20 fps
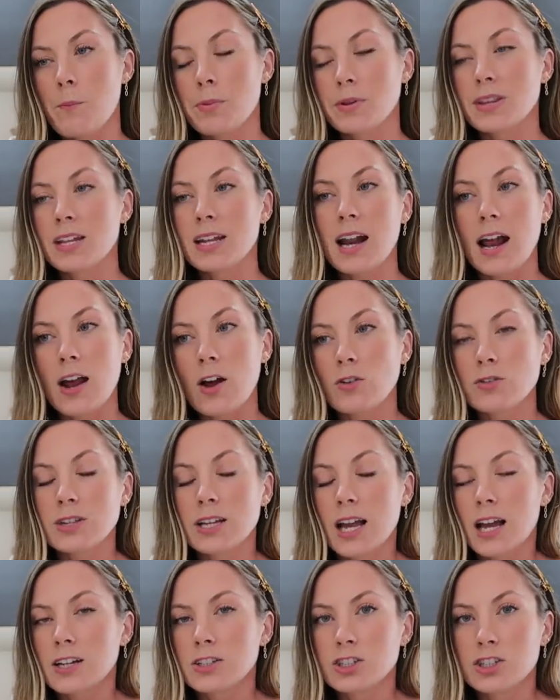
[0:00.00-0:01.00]
But then I
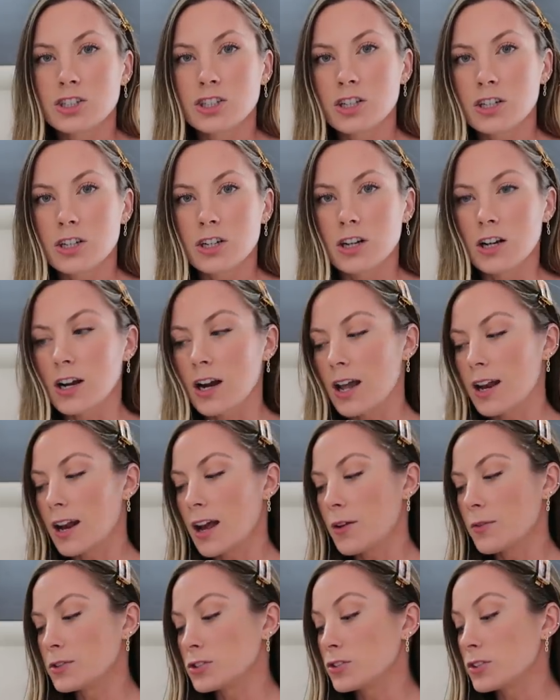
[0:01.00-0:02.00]
only had sugar
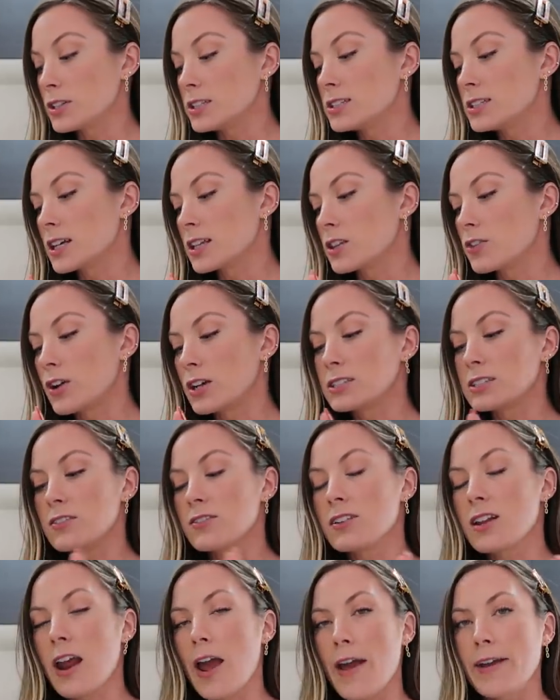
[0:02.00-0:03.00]
and I was really sick the rest
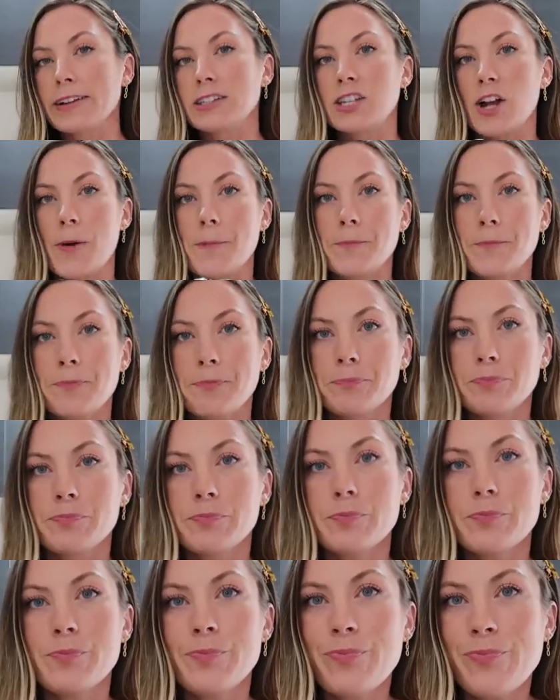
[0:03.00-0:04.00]
of the day. So
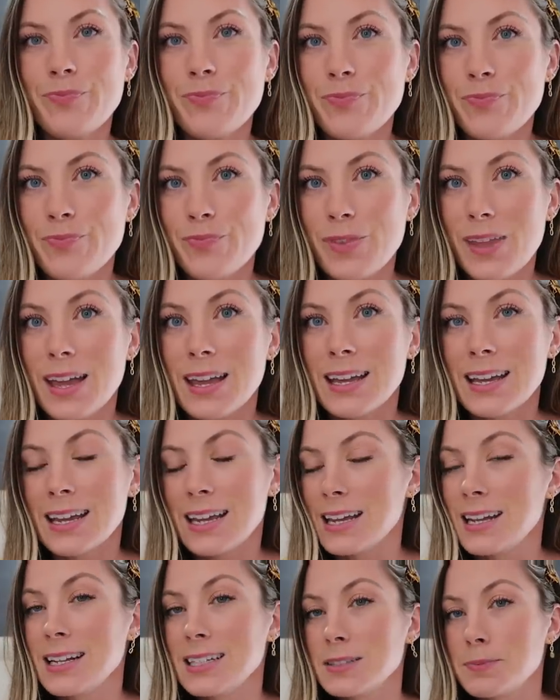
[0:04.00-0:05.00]

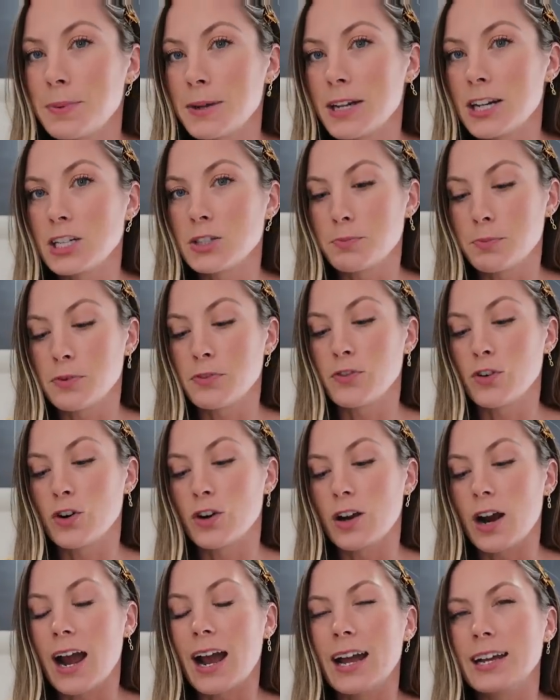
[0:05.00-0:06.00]
eating spinach
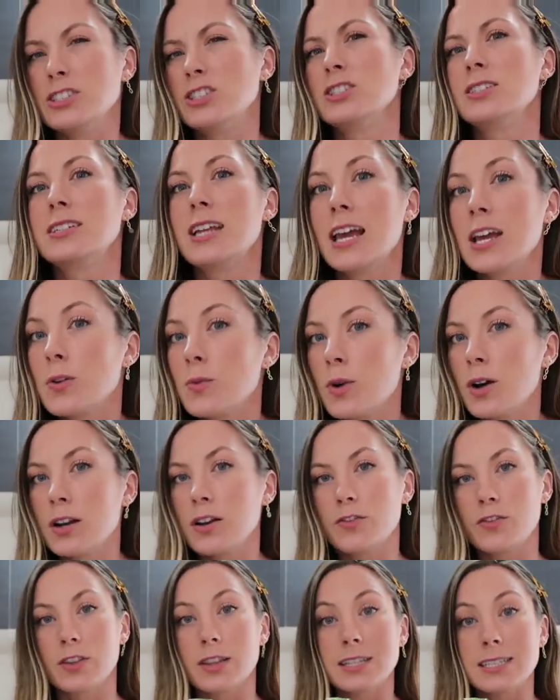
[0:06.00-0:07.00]
before I just take
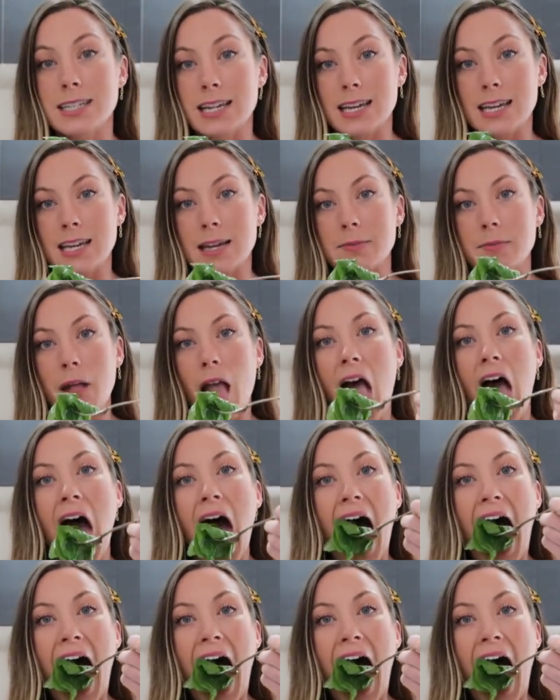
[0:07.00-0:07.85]
one for the team.